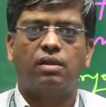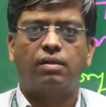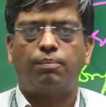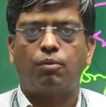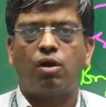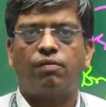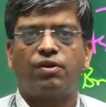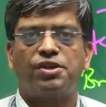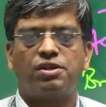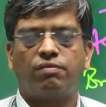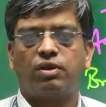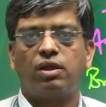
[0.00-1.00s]
proliferation
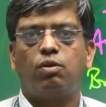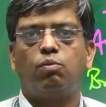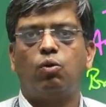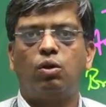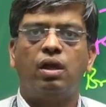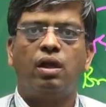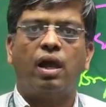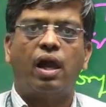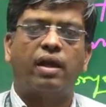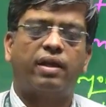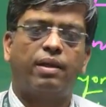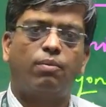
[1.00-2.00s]
of the new bone
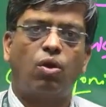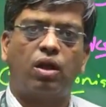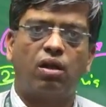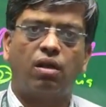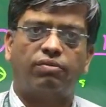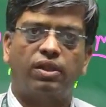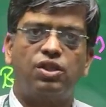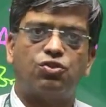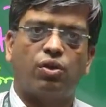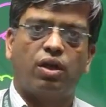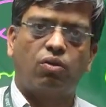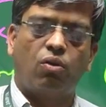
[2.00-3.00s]
and remodeling of the
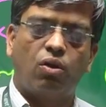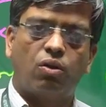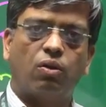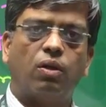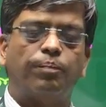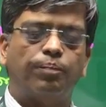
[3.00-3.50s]
joint contour.